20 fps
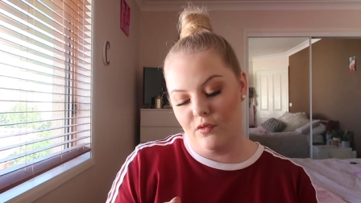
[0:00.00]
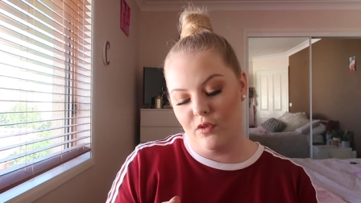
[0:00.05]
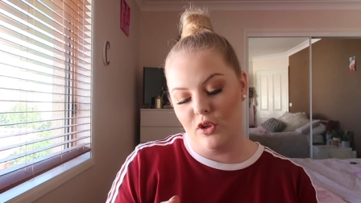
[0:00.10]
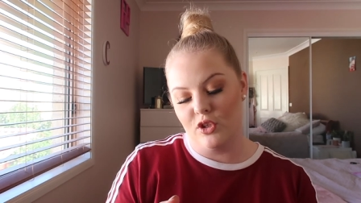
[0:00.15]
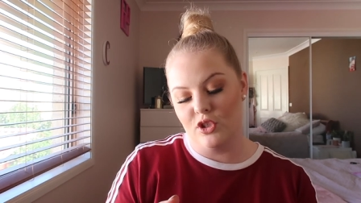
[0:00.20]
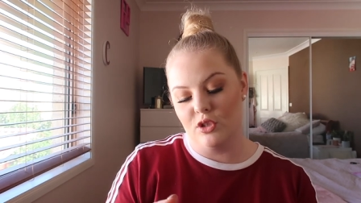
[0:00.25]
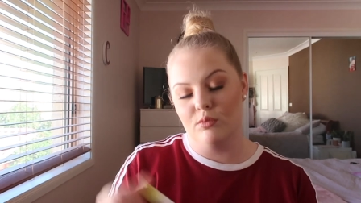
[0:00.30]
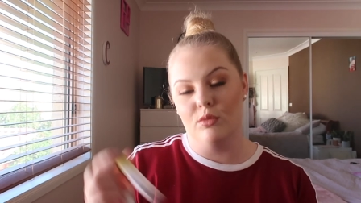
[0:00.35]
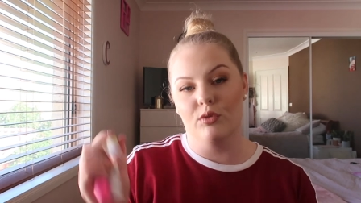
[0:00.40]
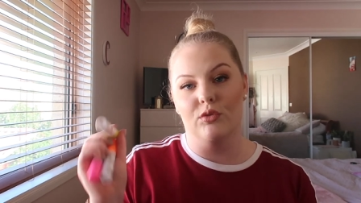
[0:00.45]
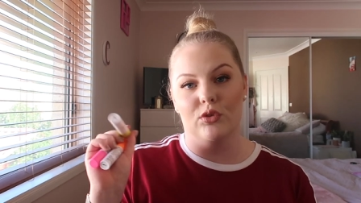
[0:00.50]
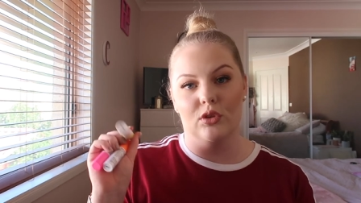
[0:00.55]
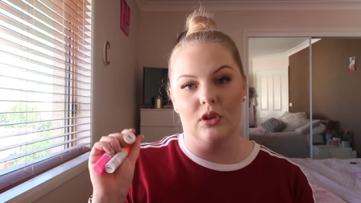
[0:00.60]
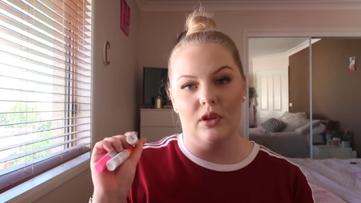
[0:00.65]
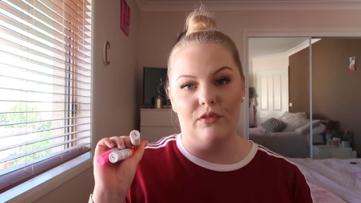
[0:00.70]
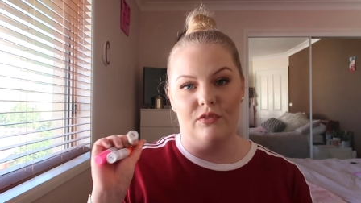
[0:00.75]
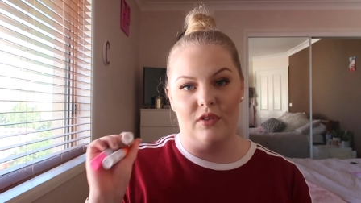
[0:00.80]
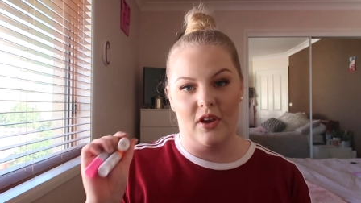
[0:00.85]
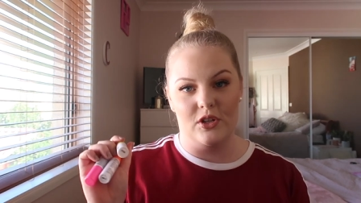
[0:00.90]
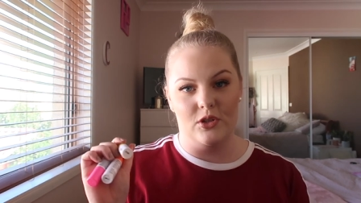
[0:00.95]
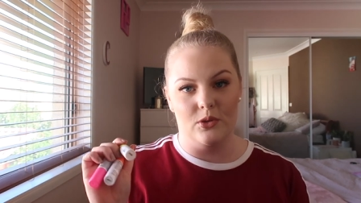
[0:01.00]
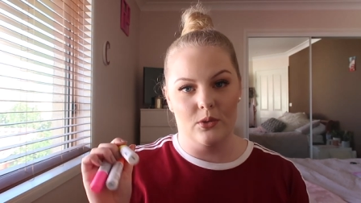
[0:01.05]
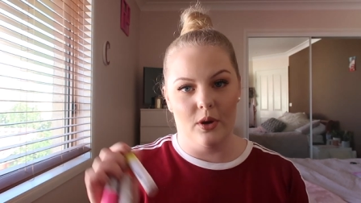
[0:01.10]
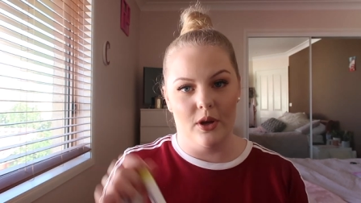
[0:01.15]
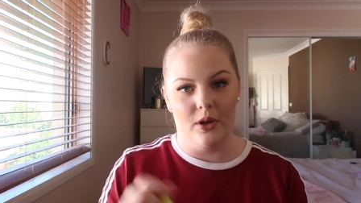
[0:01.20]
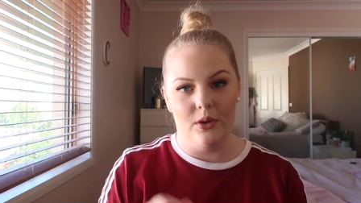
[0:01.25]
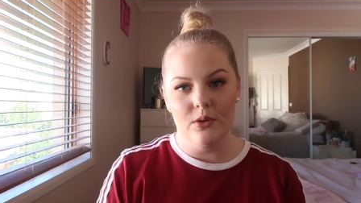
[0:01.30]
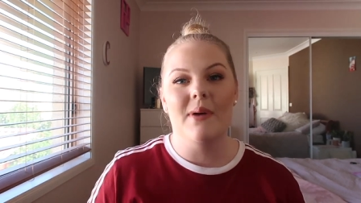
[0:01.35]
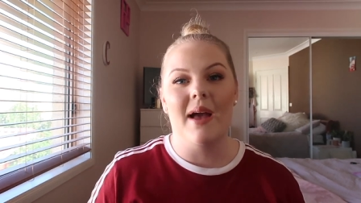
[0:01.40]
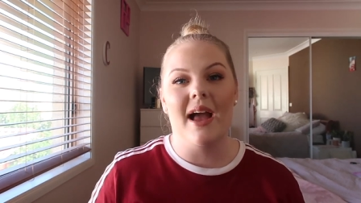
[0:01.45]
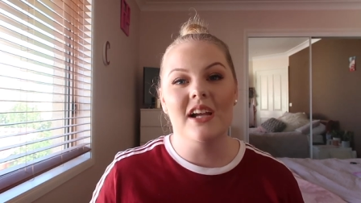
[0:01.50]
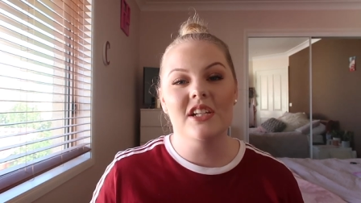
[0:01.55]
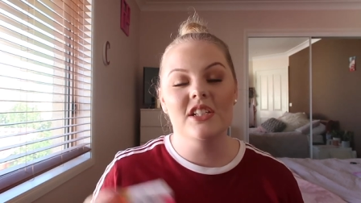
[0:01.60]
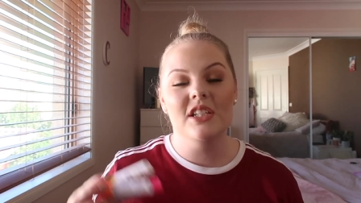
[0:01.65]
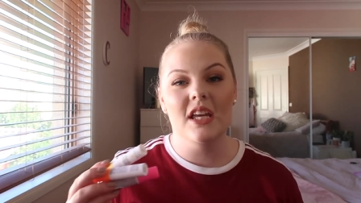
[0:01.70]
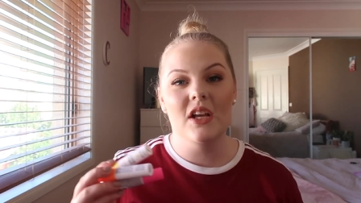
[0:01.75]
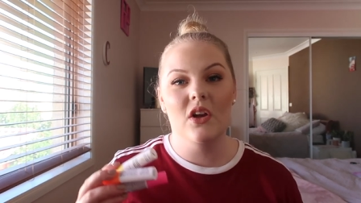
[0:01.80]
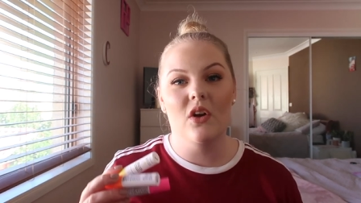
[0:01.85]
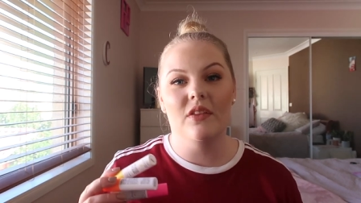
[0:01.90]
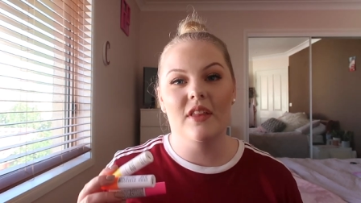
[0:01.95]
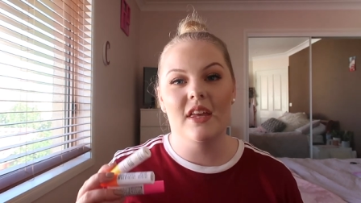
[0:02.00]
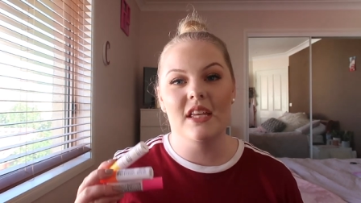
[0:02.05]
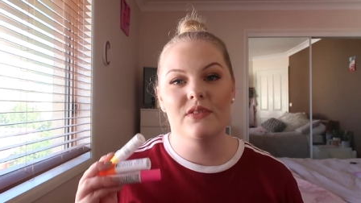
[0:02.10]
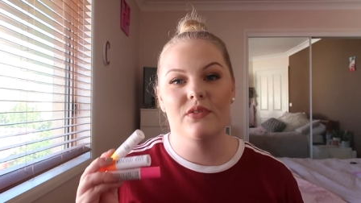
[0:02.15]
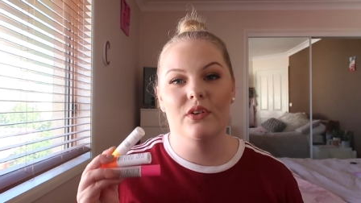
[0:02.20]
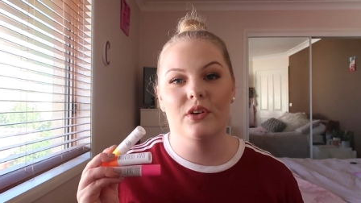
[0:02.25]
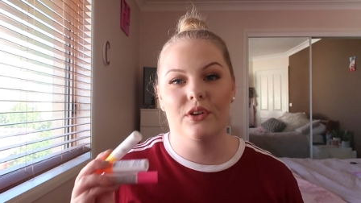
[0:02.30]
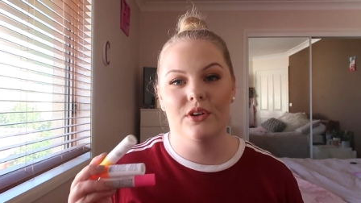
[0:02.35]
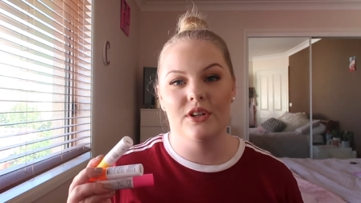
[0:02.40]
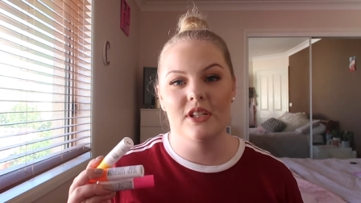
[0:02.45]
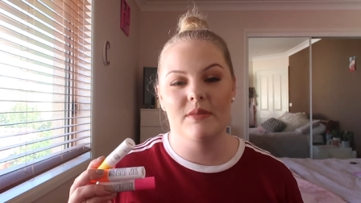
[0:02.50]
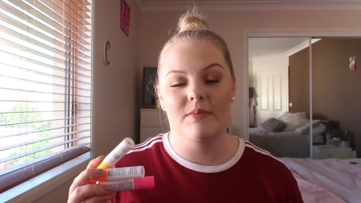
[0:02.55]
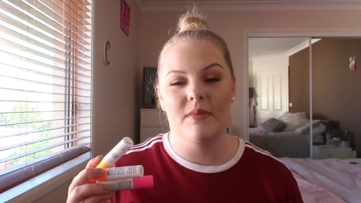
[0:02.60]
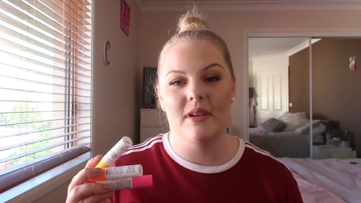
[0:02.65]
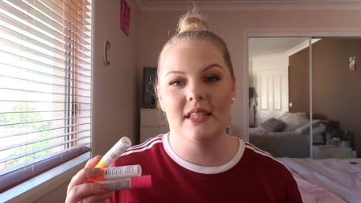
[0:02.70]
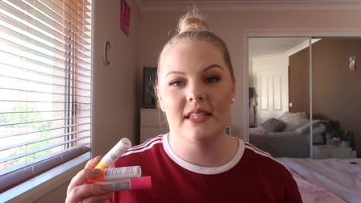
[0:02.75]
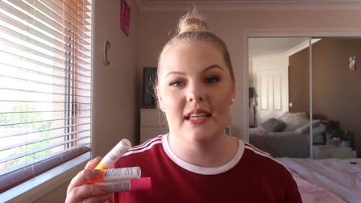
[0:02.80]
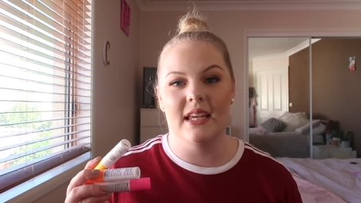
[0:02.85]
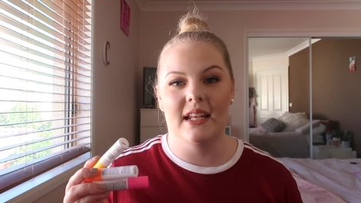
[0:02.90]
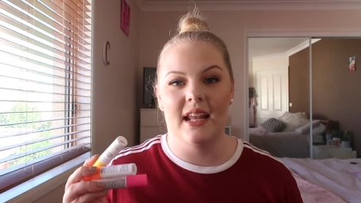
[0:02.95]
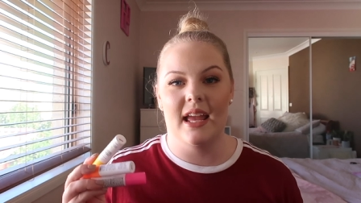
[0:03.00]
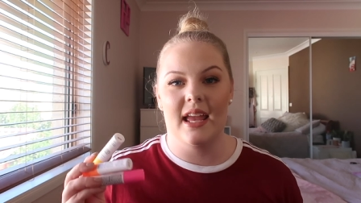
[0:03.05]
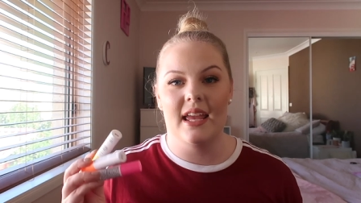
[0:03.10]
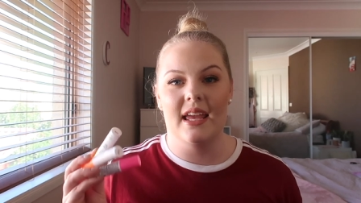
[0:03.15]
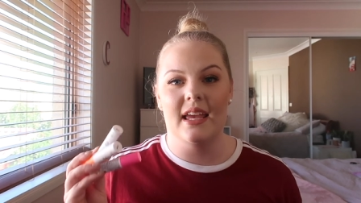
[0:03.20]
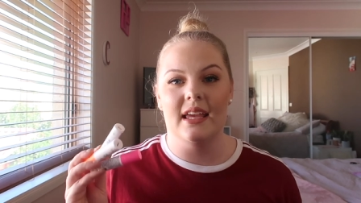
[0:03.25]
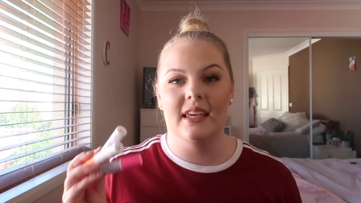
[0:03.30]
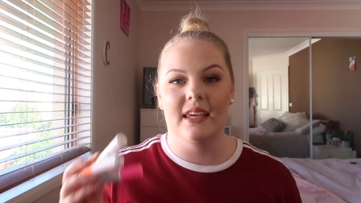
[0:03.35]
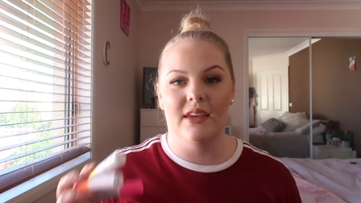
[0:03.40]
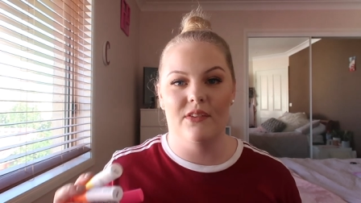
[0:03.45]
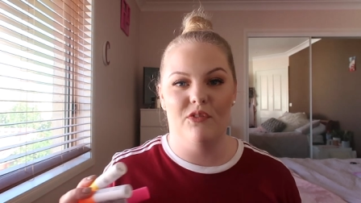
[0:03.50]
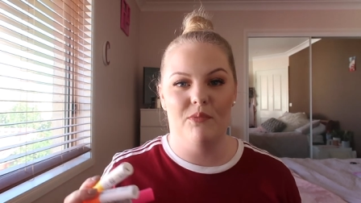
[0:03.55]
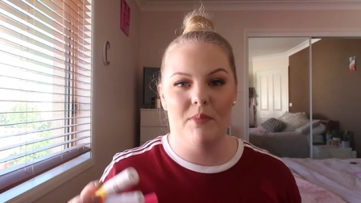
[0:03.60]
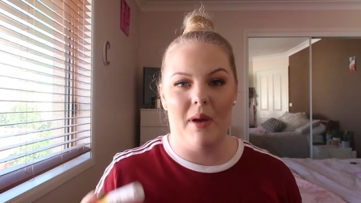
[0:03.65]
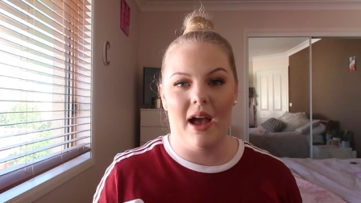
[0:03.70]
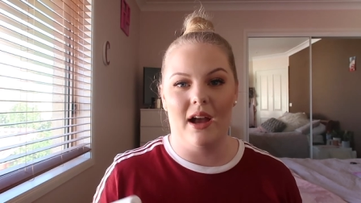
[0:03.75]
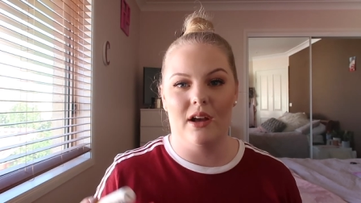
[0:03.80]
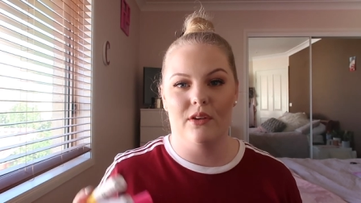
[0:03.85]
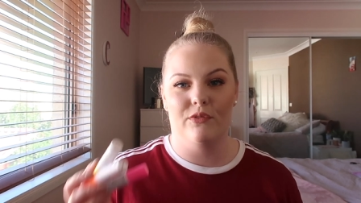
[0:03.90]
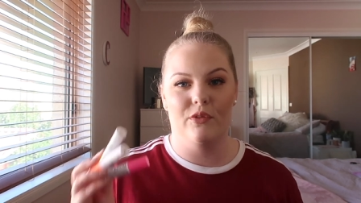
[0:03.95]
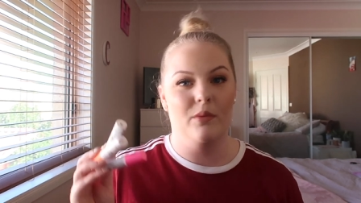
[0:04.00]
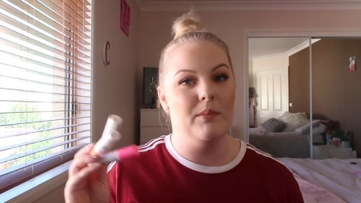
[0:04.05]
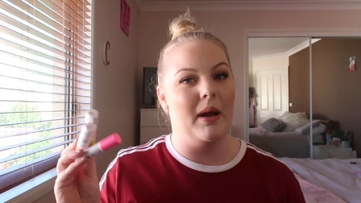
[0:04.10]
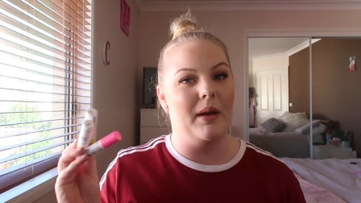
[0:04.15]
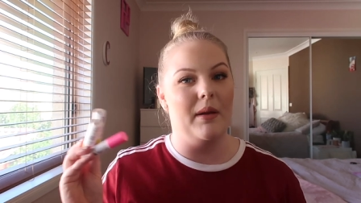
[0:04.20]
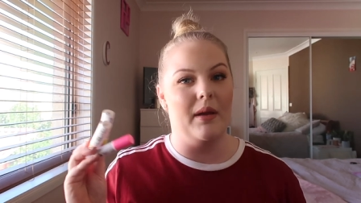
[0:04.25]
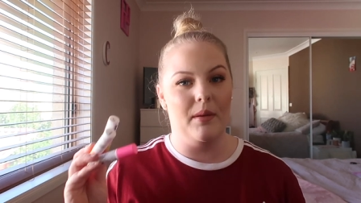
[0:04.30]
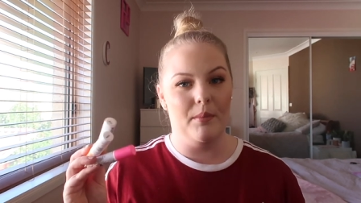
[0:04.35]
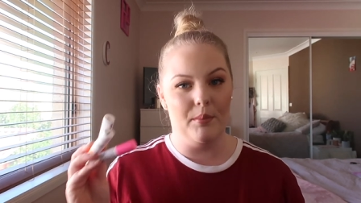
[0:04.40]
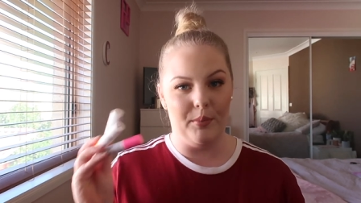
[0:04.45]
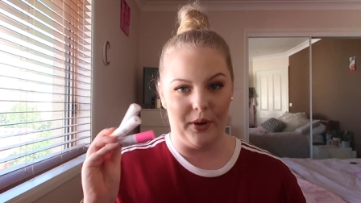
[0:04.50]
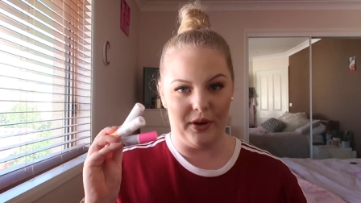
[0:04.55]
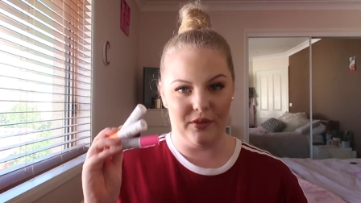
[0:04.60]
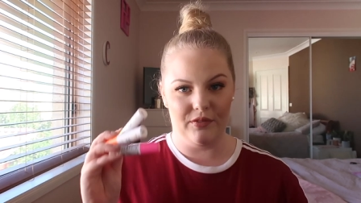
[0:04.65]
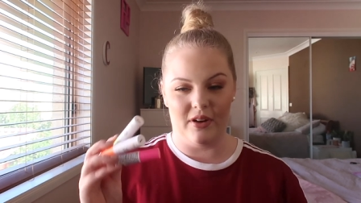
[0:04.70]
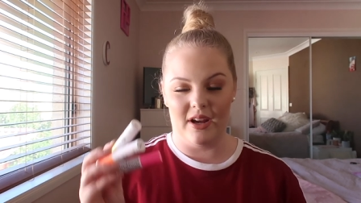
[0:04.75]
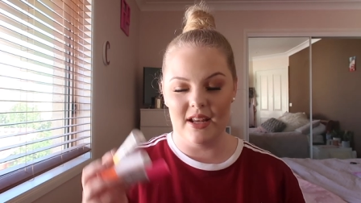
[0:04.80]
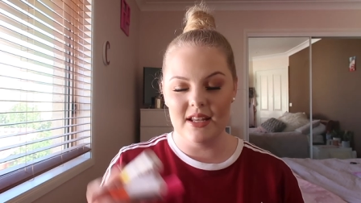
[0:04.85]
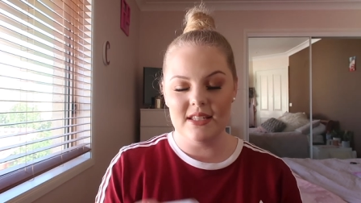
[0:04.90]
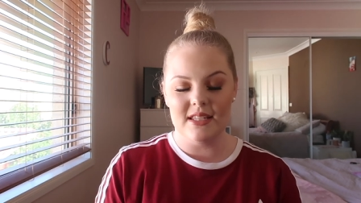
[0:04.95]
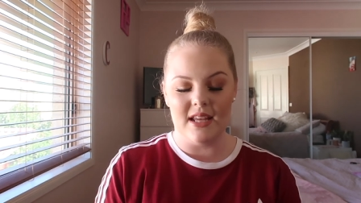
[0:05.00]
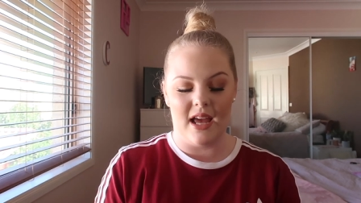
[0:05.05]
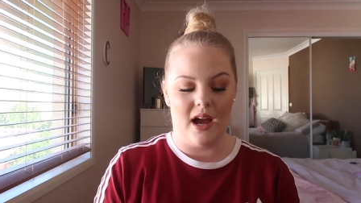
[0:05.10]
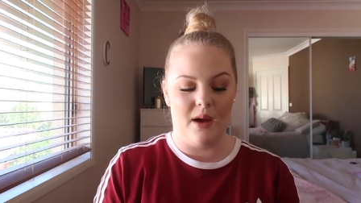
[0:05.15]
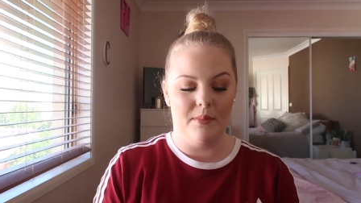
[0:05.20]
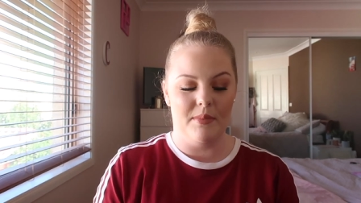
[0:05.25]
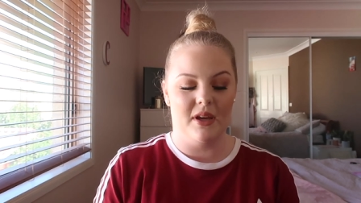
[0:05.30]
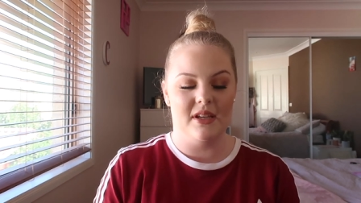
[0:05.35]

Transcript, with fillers: virgin marula facial oil so i actually got these for christmas in a gift pack from my boyfriend um,